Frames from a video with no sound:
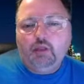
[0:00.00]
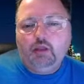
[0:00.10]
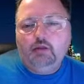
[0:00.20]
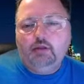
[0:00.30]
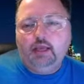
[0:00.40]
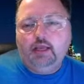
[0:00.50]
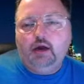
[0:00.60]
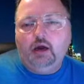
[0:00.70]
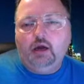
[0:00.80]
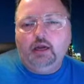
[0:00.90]
they
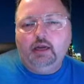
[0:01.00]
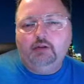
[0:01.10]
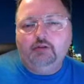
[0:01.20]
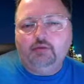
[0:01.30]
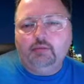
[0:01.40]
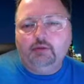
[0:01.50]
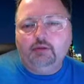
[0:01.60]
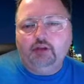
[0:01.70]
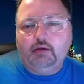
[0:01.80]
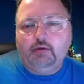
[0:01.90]
are an extremely
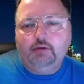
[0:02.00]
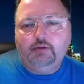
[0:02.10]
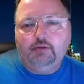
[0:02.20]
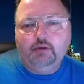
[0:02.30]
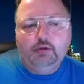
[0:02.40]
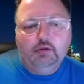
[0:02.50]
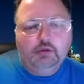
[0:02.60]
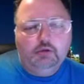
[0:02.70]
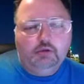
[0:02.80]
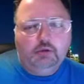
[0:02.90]
generous,
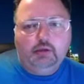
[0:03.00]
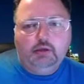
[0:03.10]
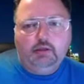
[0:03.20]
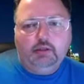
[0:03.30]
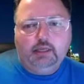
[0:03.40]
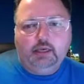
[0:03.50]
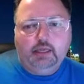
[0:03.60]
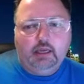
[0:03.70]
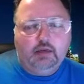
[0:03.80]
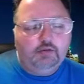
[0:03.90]
loyal, and
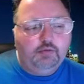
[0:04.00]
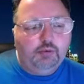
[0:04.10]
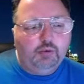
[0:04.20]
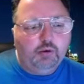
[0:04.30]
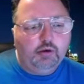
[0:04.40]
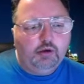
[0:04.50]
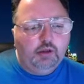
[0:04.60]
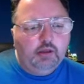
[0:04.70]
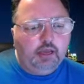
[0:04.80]
dedicated supporter.